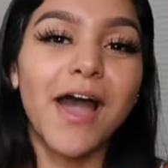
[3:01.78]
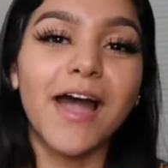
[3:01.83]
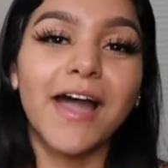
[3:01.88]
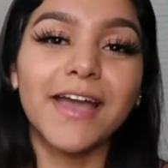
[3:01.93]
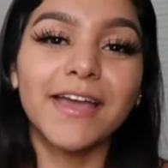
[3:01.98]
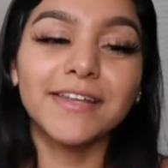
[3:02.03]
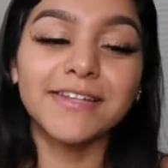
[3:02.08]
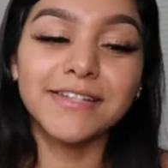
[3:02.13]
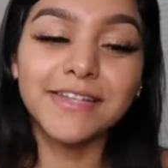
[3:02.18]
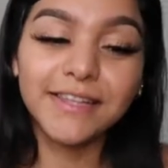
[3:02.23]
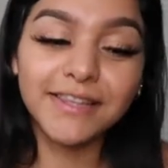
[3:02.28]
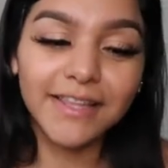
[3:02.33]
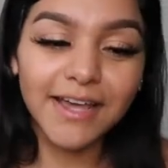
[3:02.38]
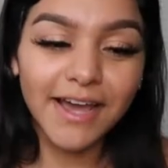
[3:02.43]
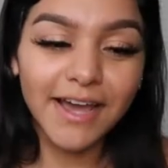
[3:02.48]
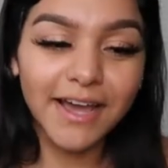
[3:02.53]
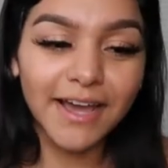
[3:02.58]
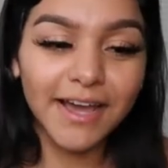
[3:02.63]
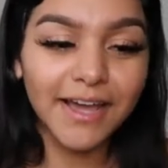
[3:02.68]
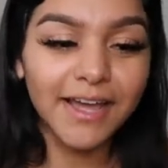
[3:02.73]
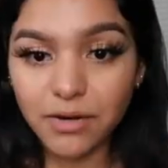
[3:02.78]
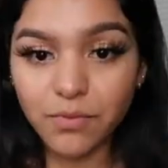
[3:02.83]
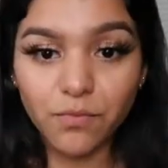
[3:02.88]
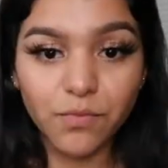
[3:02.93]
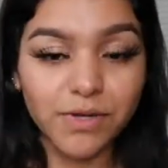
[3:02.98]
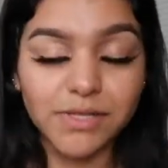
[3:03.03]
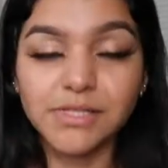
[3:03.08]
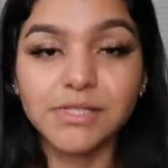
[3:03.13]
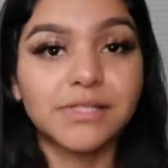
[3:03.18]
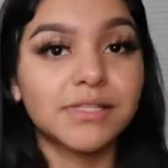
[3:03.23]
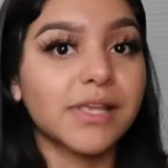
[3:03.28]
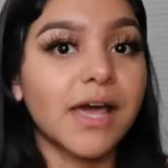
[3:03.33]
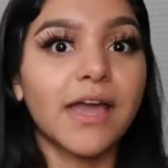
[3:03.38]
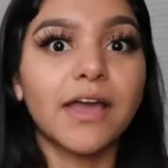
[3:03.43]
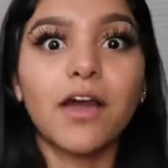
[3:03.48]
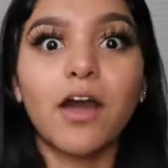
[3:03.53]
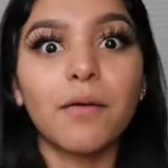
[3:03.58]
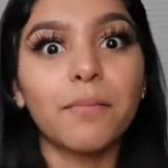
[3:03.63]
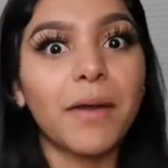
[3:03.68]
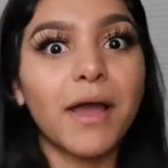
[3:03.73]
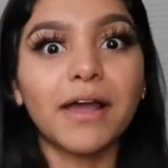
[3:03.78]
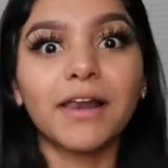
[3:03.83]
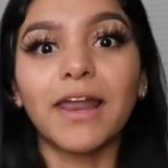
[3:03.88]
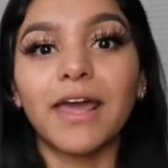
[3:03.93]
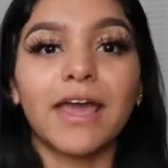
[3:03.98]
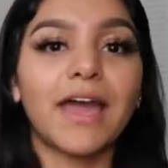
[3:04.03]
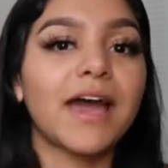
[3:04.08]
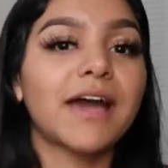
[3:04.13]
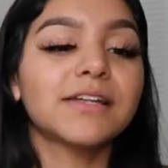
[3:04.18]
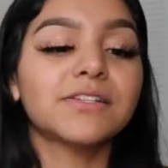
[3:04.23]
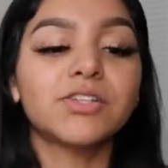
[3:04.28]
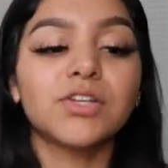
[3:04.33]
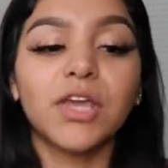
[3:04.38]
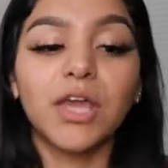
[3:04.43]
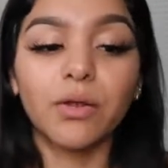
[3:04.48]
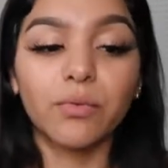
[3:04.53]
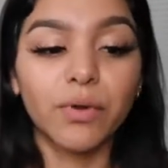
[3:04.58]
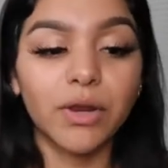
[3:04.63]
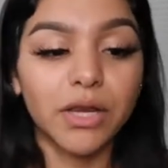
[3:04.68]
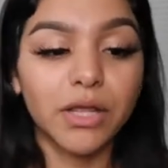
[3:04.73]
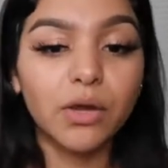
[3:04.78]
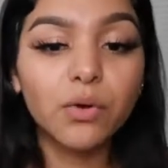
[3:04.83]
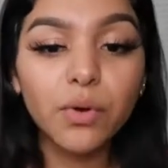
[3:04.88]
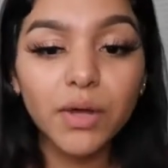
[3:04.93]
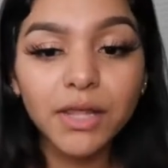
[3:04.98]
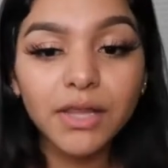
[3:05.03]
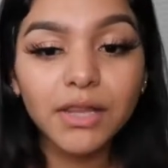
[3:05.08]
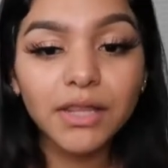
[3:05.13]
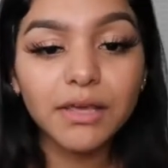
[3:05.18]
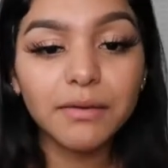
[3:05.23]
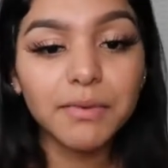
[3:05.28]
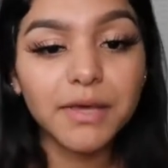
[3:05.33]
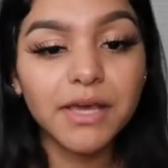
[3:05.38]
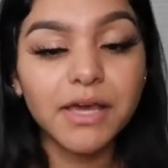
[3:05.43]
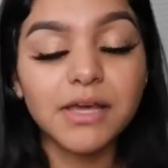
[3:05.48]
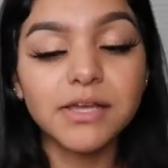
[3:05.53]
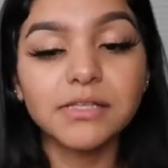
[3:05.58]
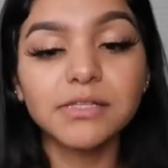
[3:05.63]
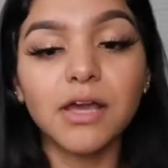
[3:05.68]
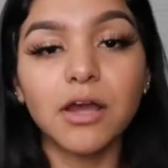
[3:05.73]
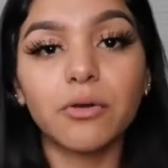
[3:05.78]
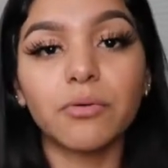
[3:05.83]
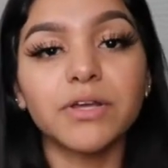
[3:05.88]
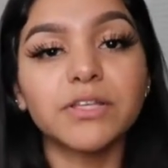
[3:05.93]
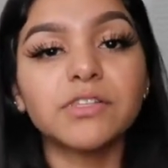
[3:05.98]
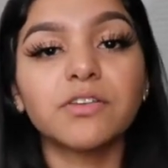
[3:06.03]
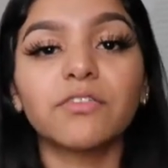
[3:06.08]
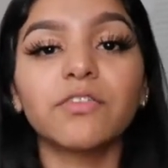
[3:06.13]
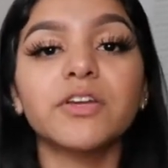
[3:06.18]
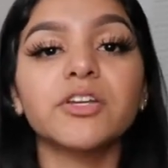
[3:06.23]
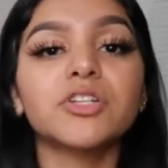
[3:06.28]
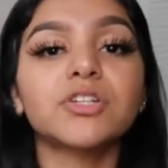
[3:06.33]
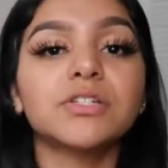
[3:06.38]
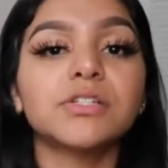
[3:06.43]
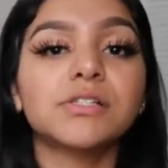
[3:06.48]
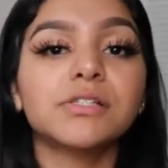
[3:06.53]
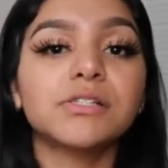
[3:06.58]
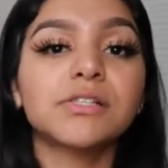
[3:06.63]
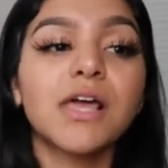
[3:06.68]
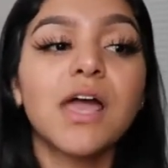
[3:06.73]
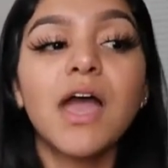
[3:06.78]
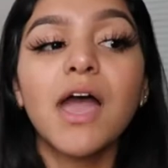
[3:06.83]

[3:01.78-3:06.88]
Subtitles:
I did that, and then once I got back, like I had to get ready quickly because our reservations